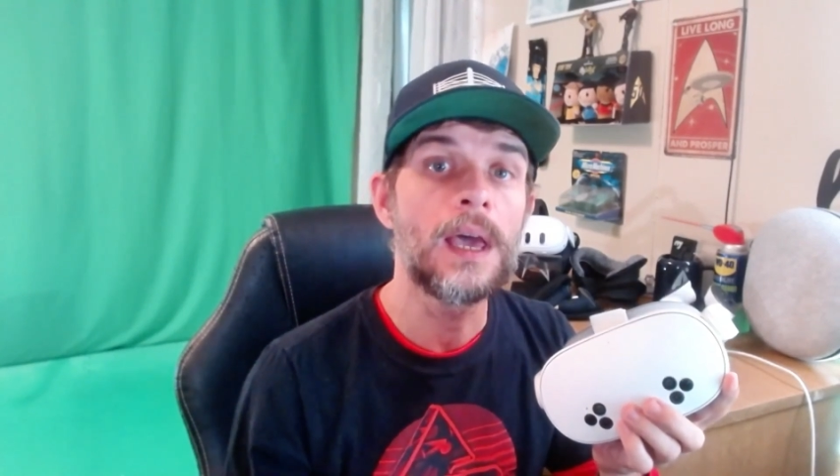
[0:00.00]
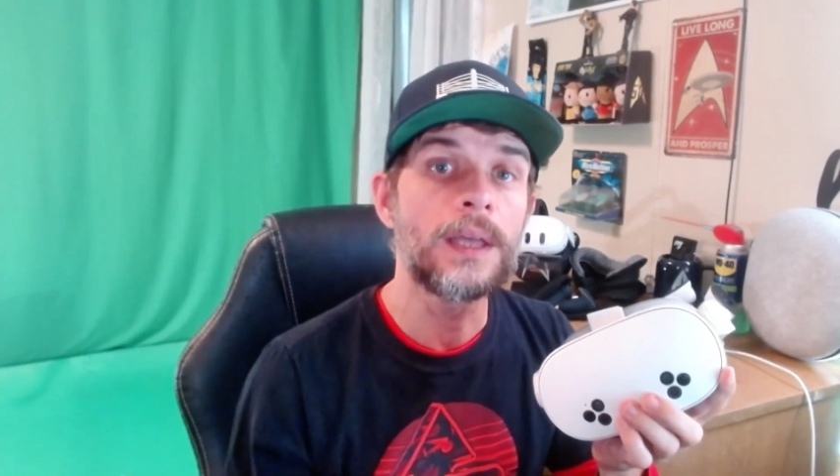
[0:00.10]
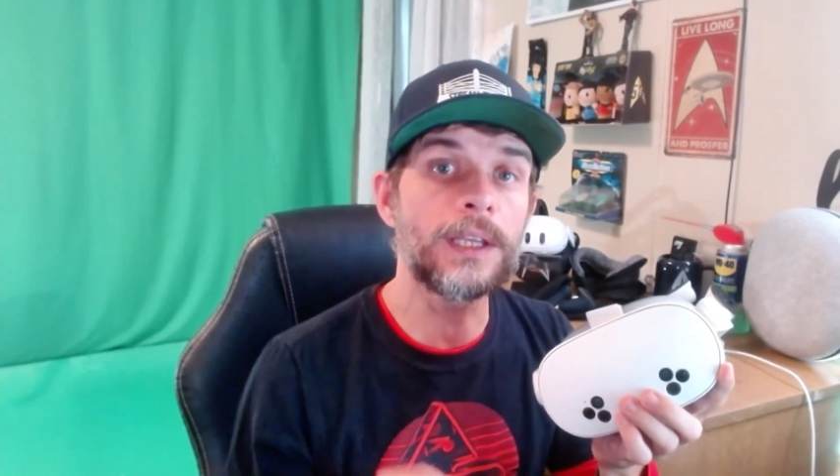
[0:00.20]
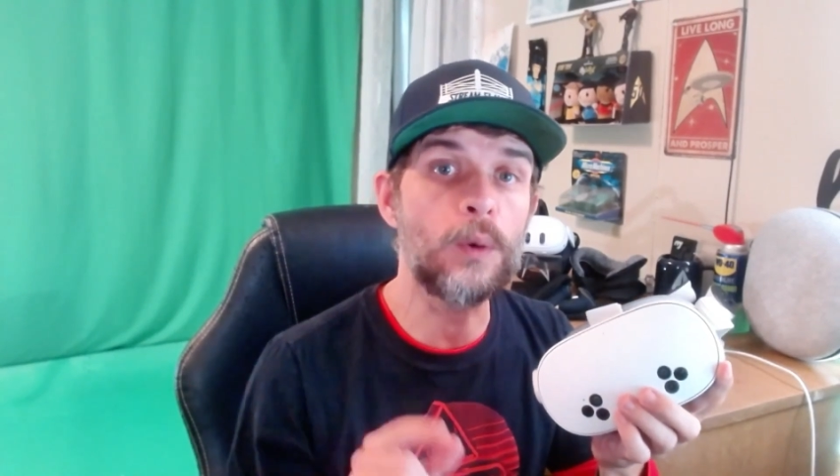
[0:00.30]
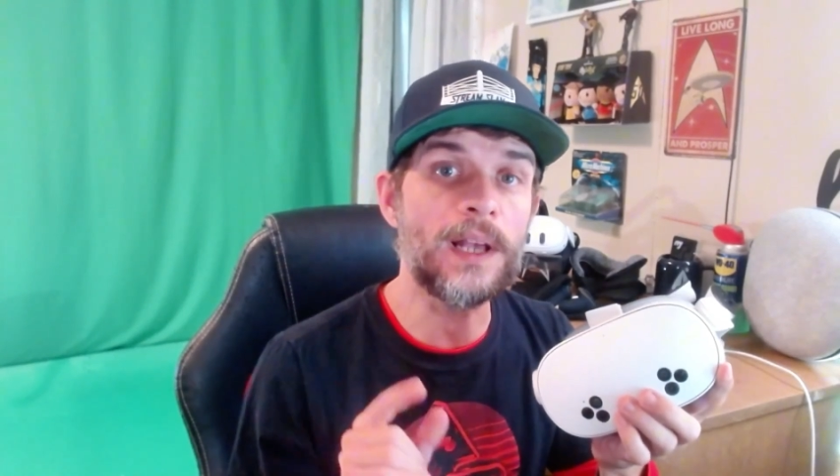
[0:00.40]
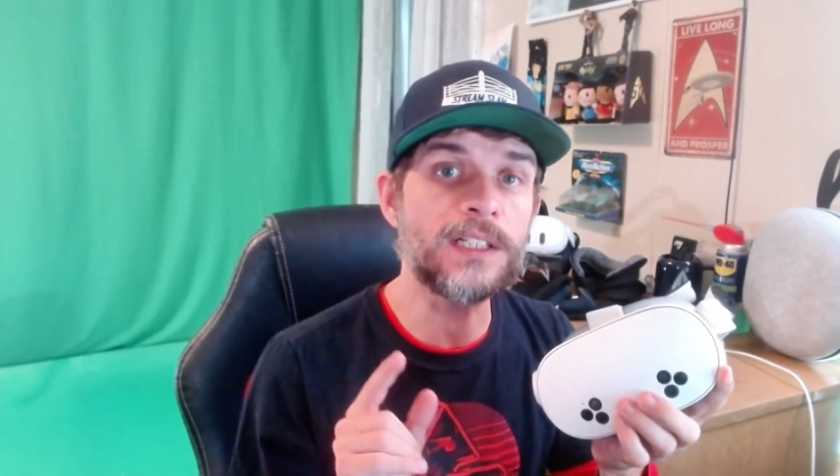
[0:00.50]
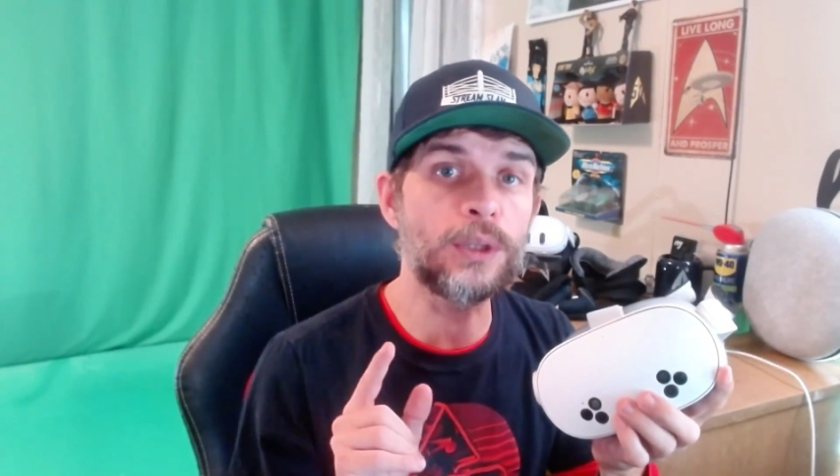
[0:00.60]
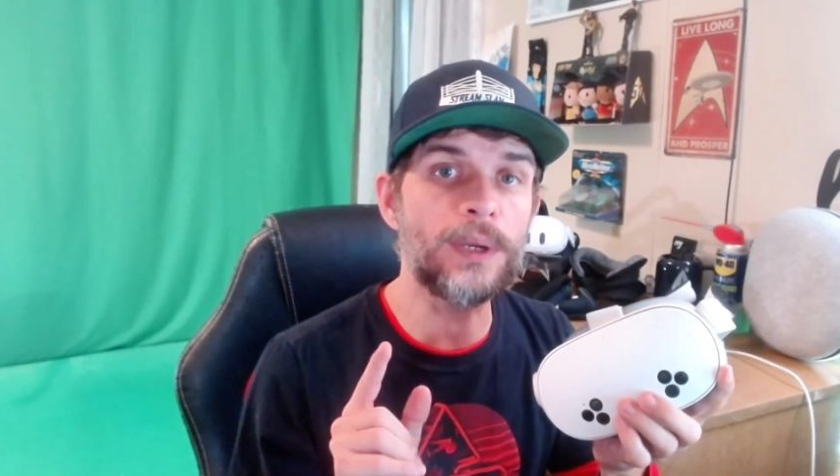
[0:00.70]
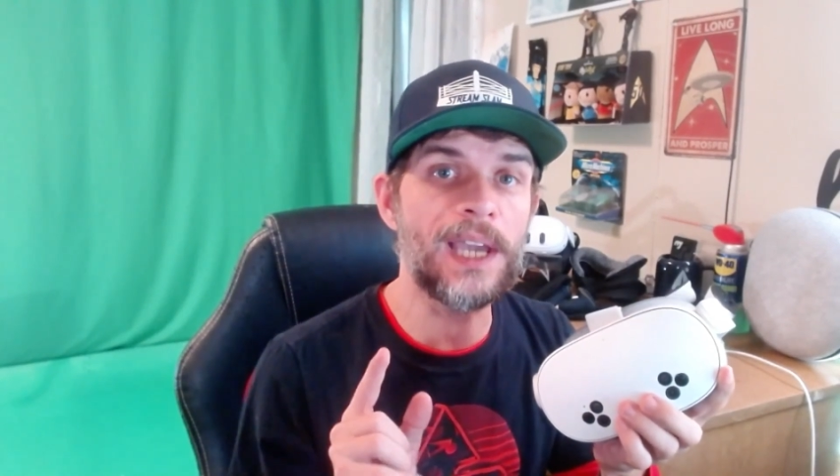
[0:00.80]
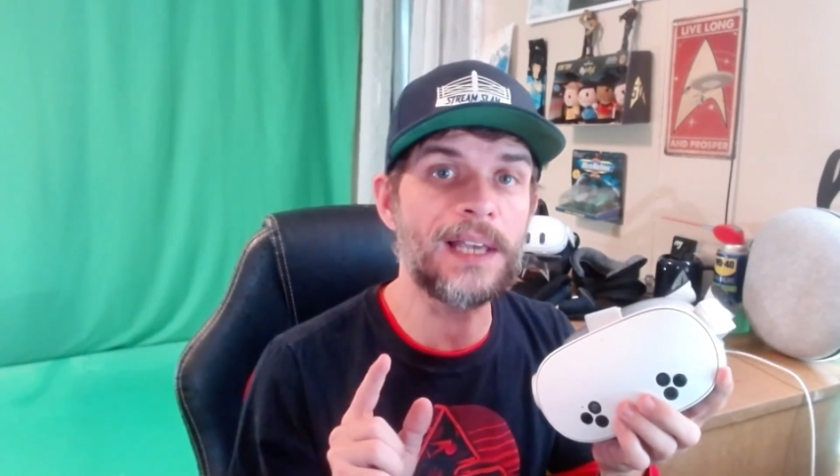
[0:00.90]
the Quest
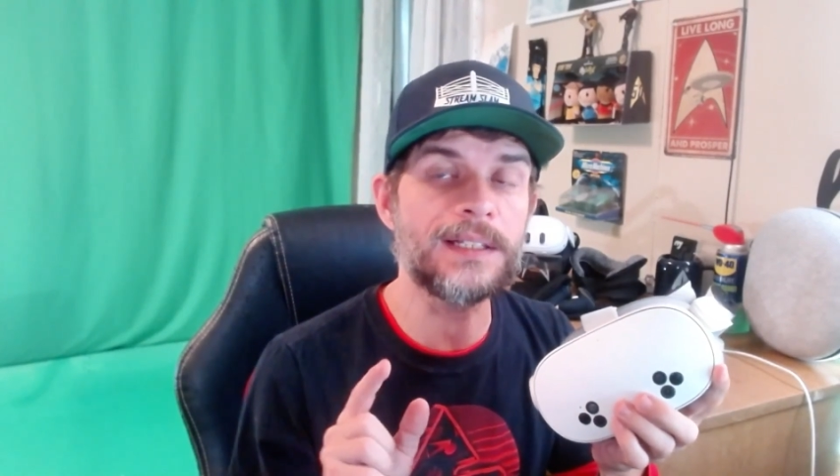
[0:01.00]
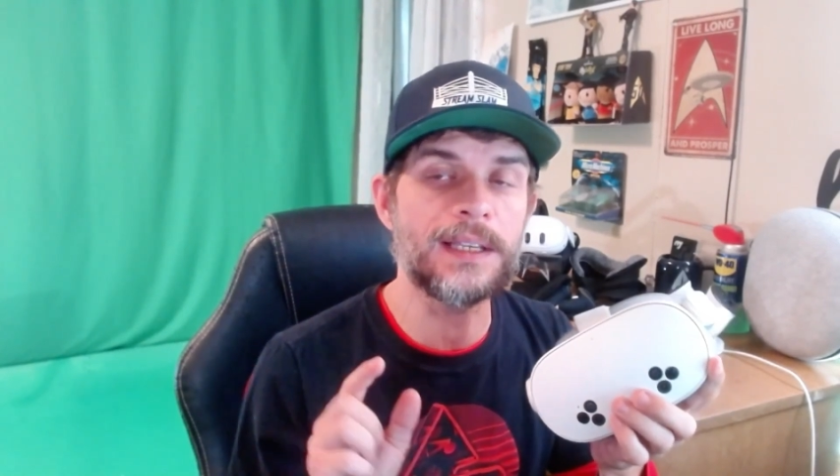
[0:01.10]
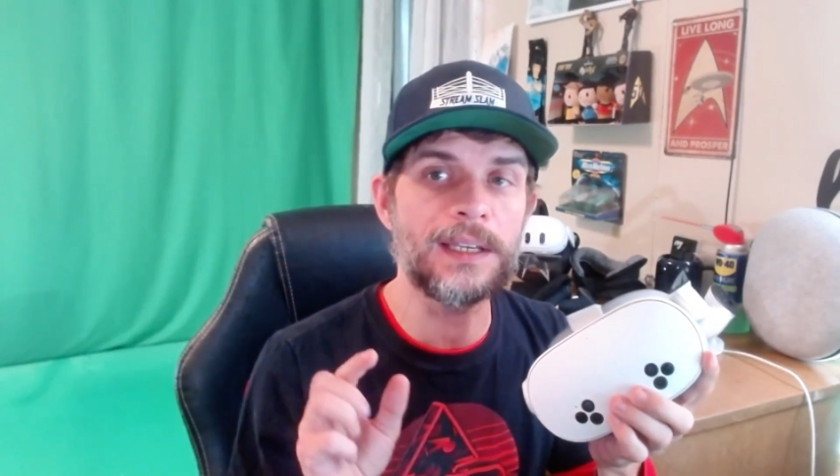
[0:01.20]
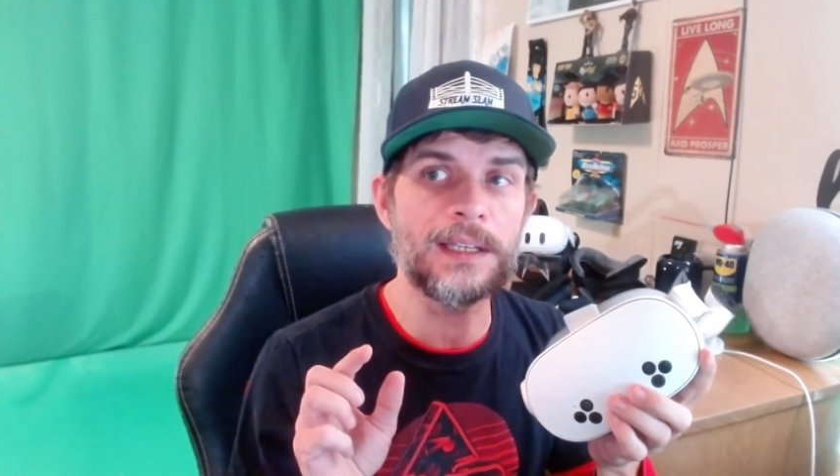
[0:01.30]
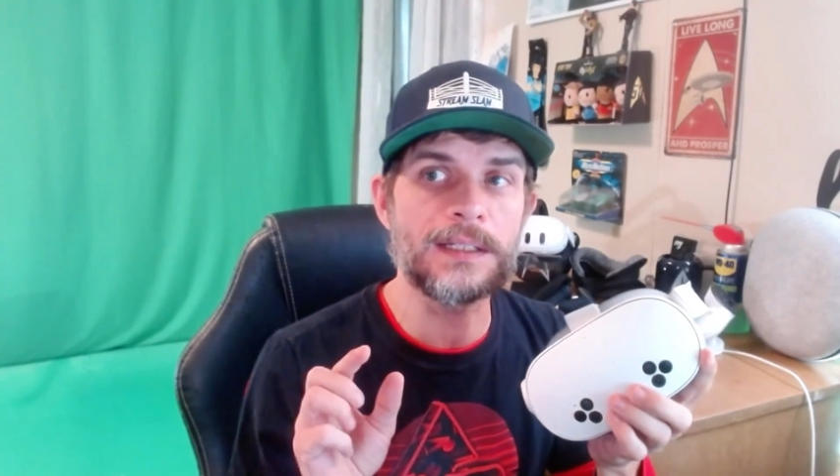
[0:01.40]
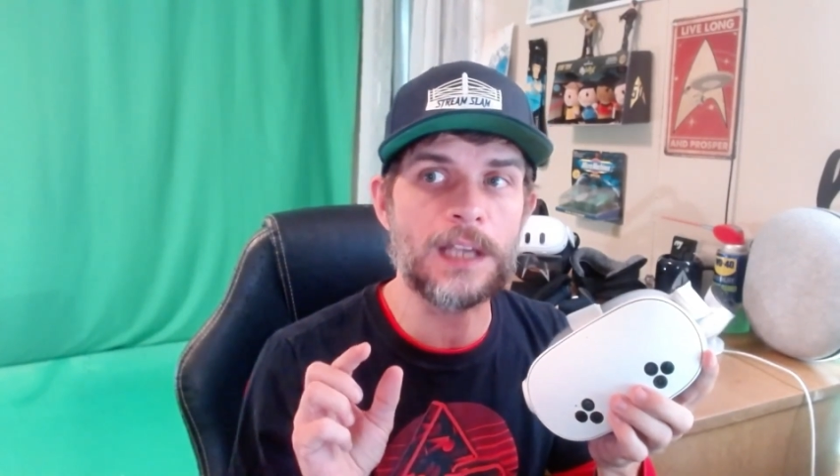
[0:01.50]
3S is